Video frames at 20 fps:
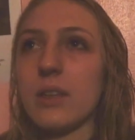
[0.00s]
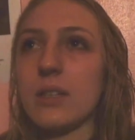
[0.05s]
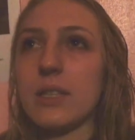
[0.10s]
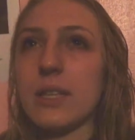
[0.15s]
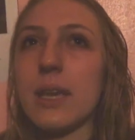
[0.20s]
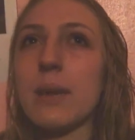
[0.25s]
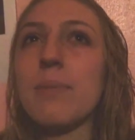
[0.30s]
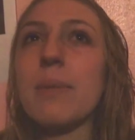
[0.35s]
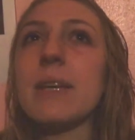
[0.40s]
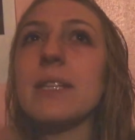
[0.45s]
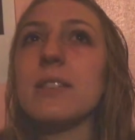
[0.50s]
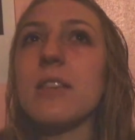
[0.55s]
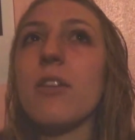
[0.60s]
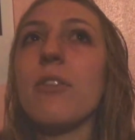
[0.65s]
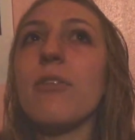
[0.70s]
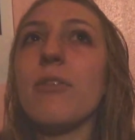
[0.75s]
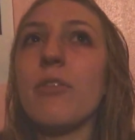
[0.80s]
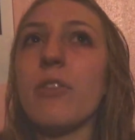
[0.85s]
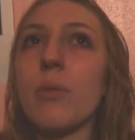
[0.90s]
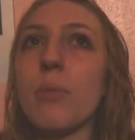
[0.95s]
get
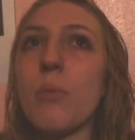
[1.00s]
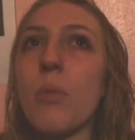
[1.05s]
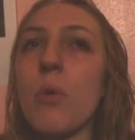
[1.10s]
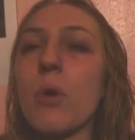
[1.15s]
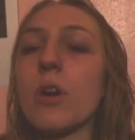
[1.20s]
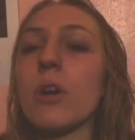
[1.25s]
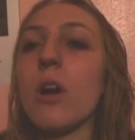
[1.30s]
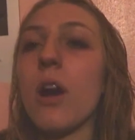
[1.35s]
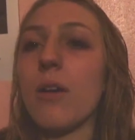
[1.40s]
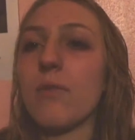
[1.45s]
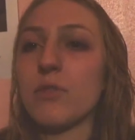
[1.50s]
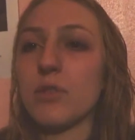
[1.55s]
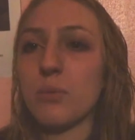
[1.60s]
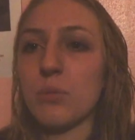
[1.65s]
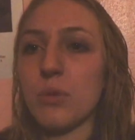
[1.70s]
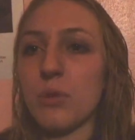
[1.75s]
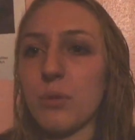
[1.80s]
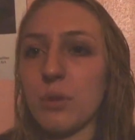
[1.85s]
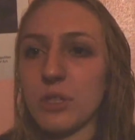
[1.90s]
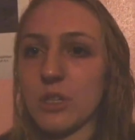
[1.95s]
myself more
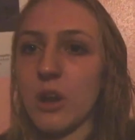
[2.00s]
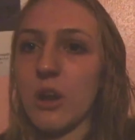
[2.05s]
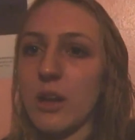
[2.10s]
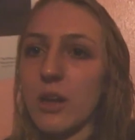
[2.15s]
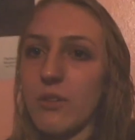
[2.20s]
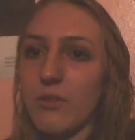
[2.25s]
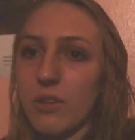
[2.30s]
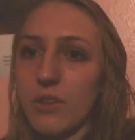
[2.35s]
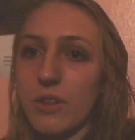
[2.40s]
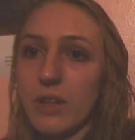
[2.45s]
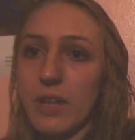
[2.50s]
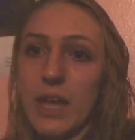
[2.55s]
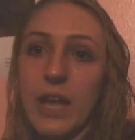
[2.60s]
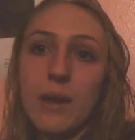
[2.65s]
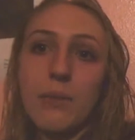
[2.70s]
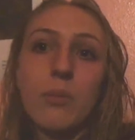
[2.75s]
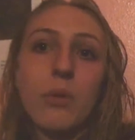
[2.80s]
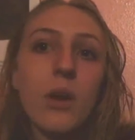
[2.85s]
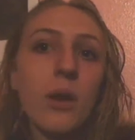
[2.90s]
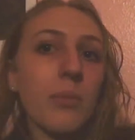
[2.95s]
comfortable with talking in front of the
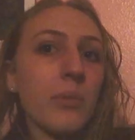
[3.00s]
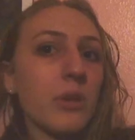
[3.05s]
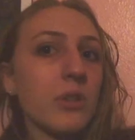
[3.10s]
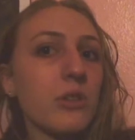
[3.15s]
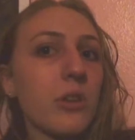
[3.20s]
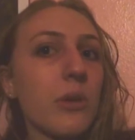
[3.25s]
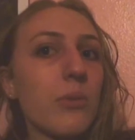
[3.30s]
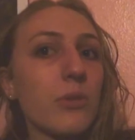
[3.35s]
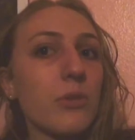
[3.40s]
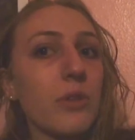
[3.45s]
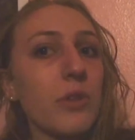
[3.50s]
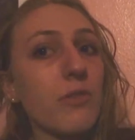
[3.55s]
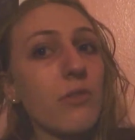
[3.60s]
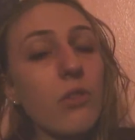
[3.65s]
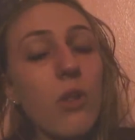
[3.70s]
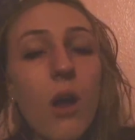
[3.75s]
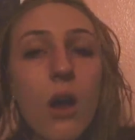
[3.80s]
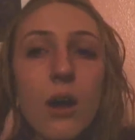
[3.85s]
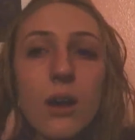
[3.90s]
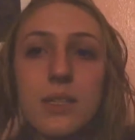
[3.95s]
camera. I'm going to start with doing
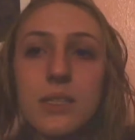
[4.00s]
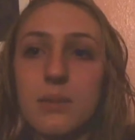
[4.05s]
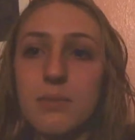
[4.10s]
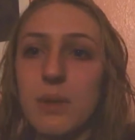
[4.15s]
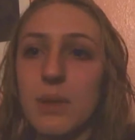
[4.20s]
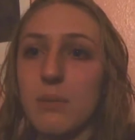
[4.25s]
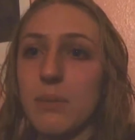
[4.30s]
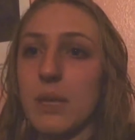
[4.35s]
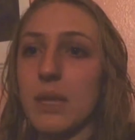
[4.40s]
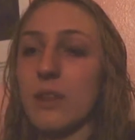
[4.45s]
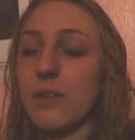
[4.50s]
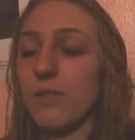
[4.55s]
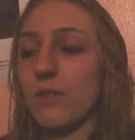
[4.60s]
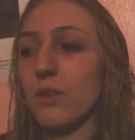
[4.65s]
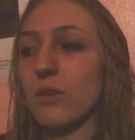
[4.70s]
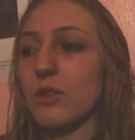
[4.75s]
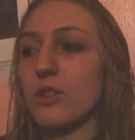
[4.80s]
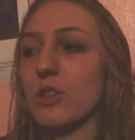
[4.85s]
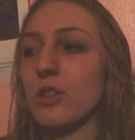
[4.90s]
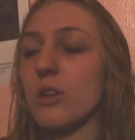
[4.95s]
vlogs, and maybe in the
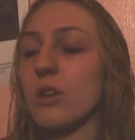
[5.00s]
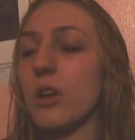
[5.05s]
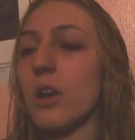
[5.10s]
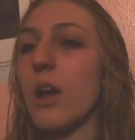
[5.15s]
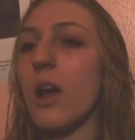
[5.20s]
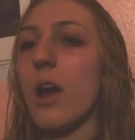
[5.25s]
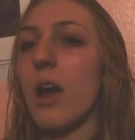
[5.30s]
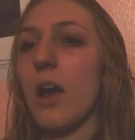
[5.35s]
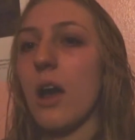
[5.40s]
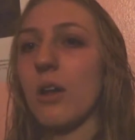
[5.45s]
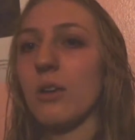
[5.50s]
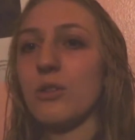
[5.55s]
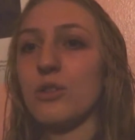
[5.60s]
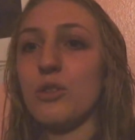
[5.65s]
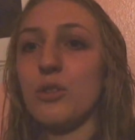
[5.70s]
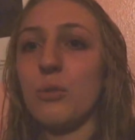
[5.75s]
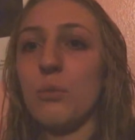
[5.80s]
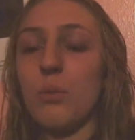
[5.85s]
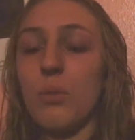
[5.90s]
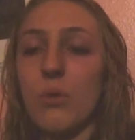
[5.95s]
future I'll
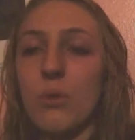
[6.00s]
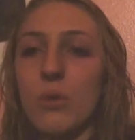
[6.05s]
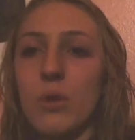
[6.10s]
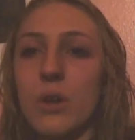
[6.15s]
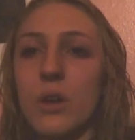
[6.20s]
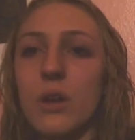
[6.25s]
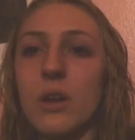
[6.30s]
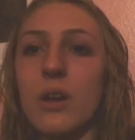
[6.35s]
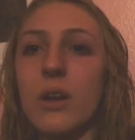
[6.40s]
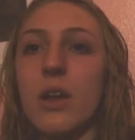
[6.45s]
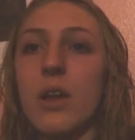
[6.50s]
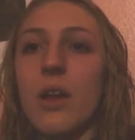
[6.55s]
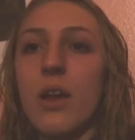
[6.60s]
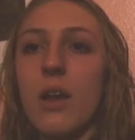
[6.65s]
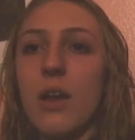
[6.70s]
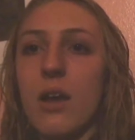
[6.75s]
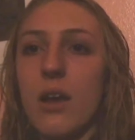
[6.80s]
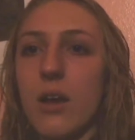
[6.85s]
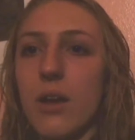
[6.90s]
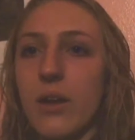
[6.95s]
do more
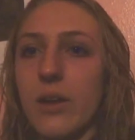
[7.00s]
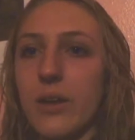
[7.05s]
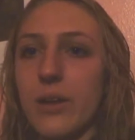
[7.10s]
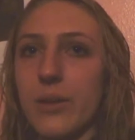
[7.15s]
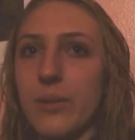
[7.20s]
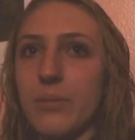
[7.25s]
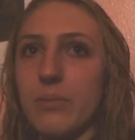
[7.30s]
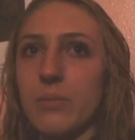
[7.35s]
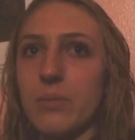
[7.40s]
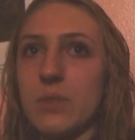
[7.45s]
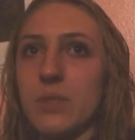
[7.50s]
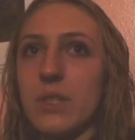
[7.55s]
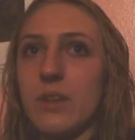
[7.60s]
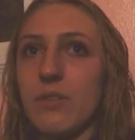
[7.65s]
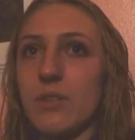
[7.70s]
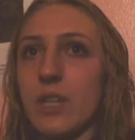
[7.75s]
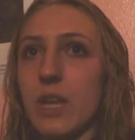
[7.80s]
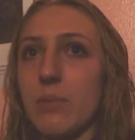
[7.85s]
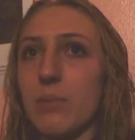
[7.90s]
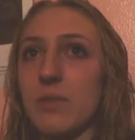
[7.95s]

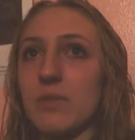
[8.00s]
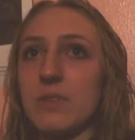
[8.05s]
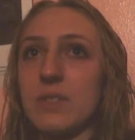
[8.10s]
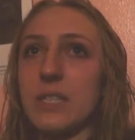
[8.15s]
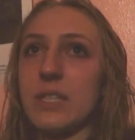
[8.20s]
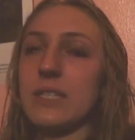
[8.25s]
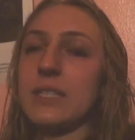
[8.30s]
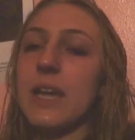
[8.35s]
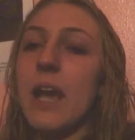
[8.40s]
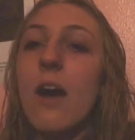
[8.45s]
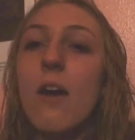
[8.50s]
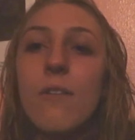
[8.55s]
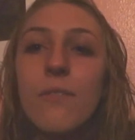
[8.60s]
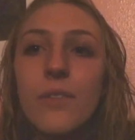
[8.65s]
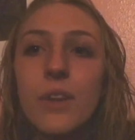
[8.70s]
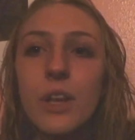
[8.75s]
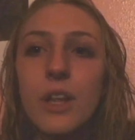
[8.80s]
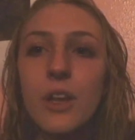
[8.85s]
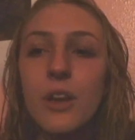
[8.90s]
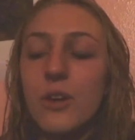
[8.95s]
different type of
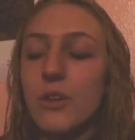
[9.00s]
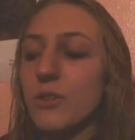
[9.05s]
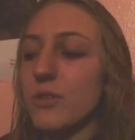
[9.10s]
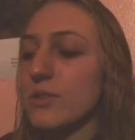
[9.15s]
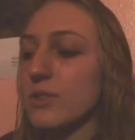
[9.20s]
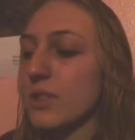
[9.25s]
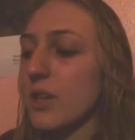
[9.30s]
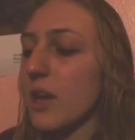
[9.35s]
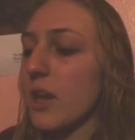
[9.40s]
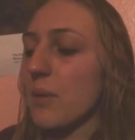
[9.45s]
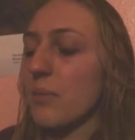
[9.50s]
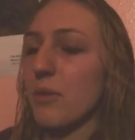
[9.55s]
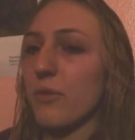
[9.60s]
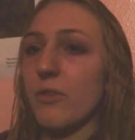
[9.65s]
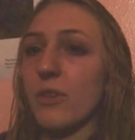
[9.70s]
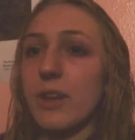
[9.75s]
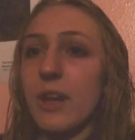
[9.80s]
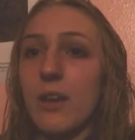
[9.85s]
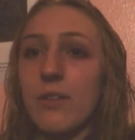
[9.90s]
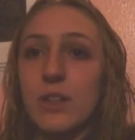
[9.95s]
sit-down videos, but
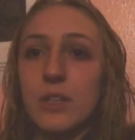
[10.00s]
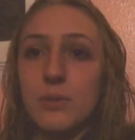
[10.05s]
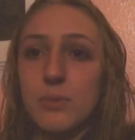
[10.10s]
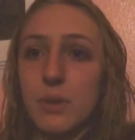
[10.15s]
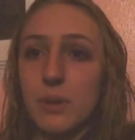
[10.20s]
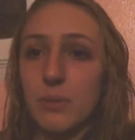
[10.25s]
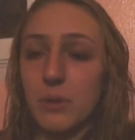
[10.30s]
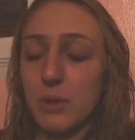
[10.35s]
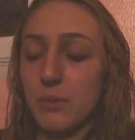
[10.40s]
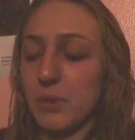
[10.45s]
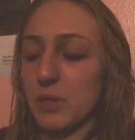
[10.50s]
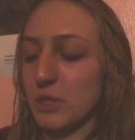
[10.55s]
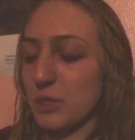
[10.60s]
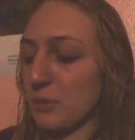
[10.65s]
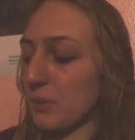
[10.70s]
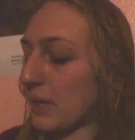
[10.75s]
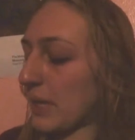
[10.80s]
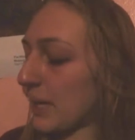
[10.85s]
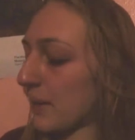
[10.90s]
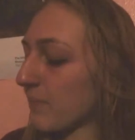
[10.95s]
for now that's what I'm going to be
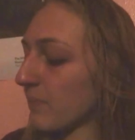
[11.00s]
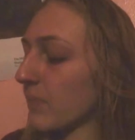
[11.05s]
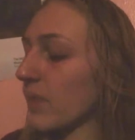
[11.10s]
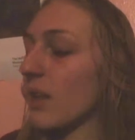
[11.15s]
doing.